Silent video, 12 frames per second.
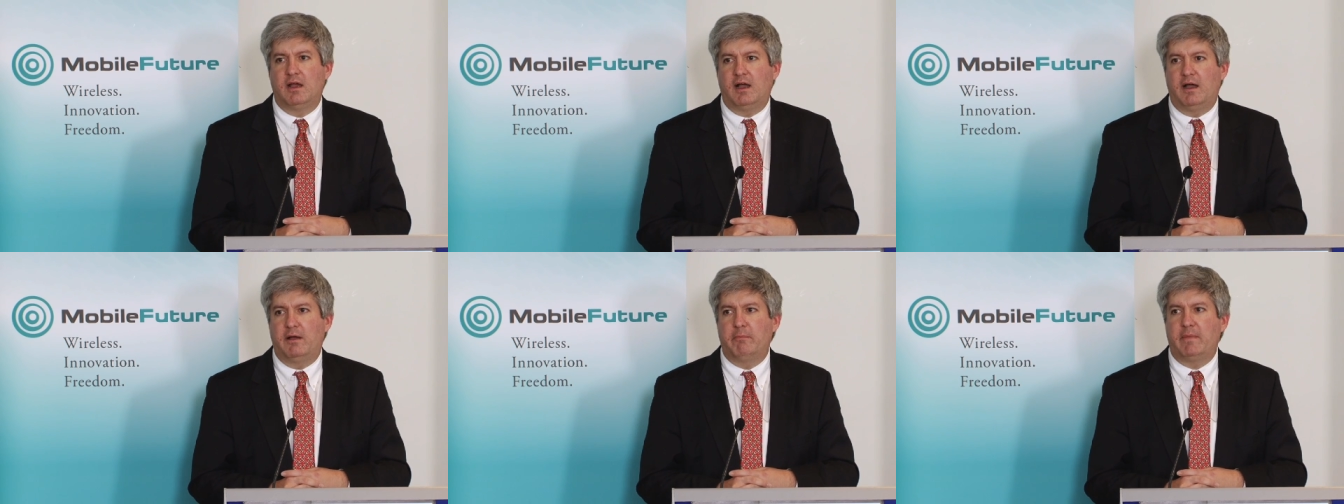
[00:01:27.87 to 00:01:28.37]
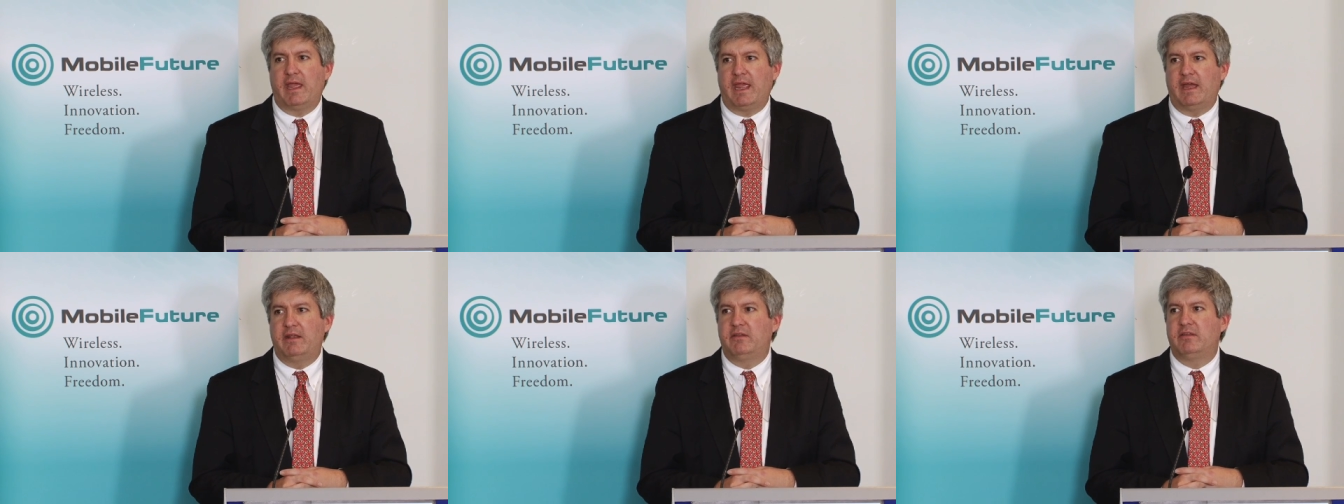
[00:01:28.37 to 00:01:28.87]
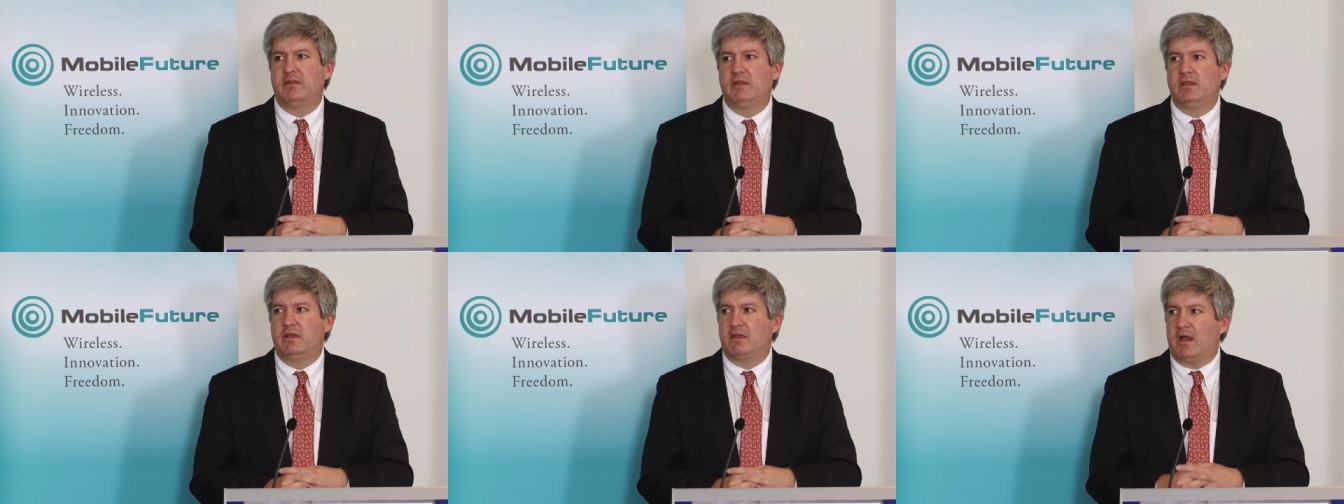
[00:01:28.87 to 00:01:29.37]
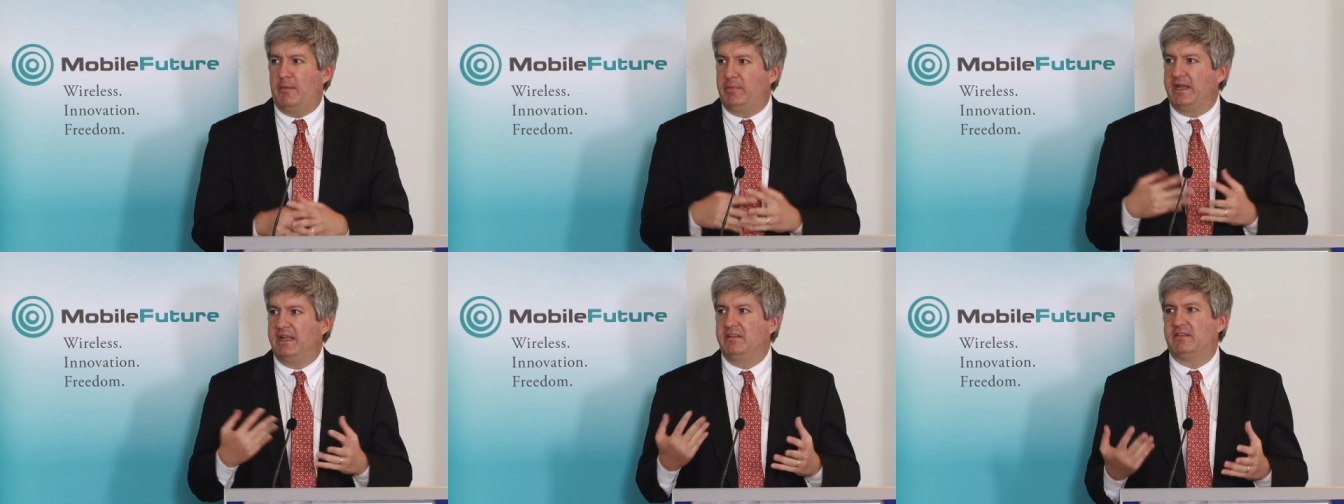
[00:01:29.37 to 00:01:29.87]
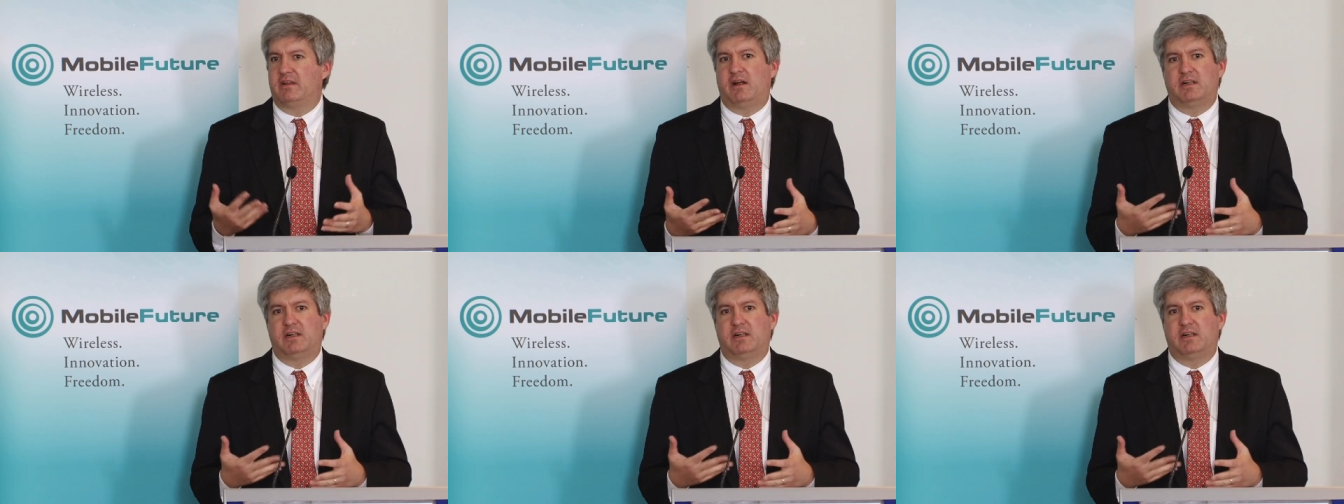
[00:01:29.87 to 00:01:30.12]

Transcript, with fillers: And companies and